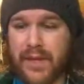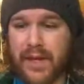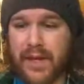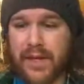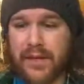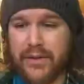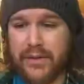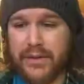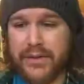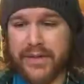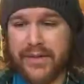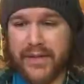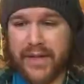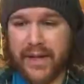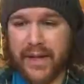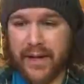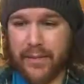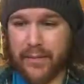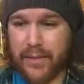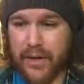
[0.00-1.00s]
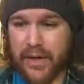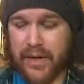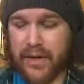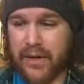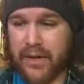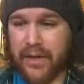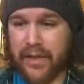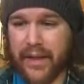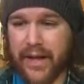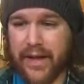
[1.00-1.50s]
and losing the hammer and
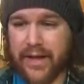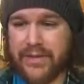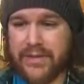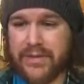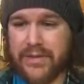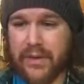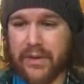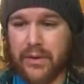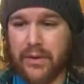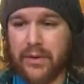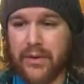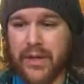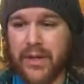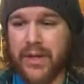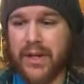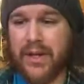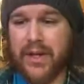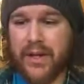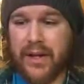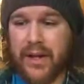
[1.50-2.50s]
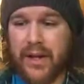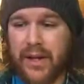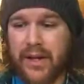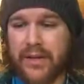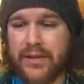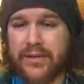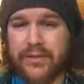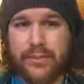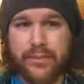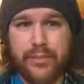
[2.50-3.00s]
all that. So
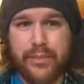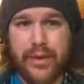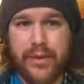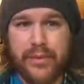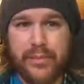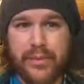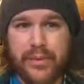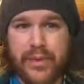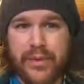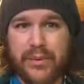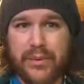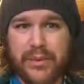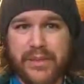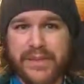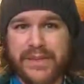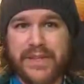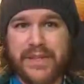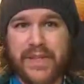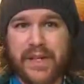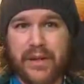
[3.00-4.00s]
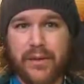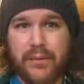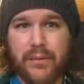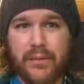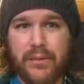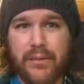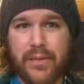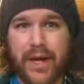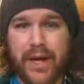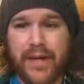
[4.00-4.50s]
it's pretty cool to see
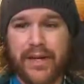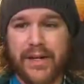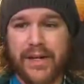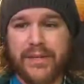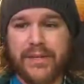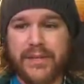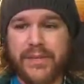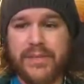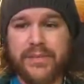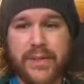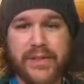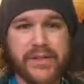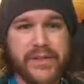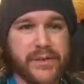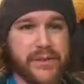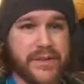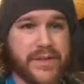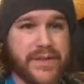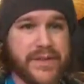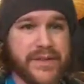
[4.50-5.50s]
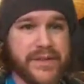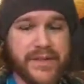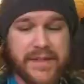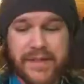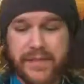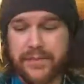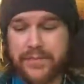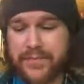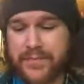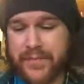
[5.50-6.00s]
him back in action, especially with this
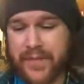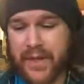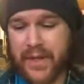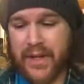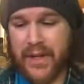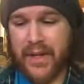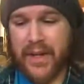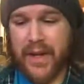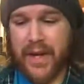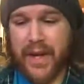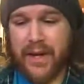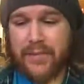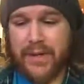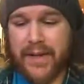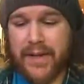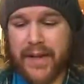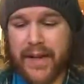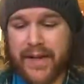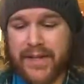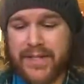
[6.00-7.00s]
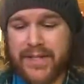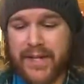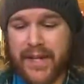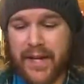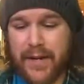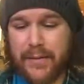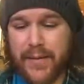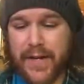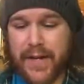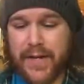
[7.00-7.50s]
team. And my last
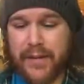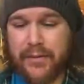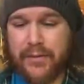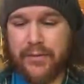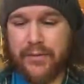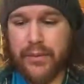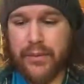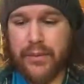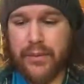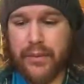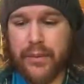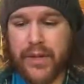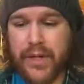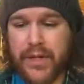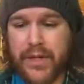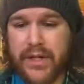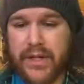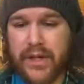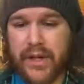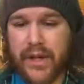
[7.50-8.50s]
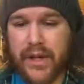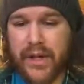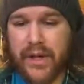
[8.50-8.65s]
comic for the week,